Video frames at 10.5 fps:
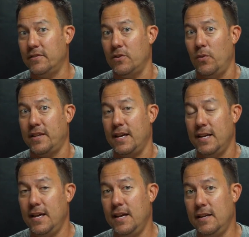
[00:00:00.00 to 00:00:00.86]
Is it what they
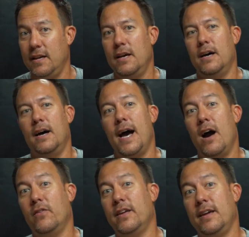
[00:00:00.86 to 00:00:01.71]
eat,
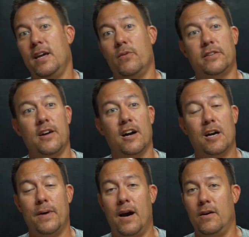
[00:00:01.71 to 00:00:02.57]
how they eat, what they
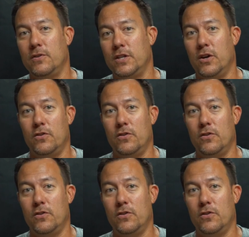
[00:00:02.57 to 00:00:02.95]
talk about?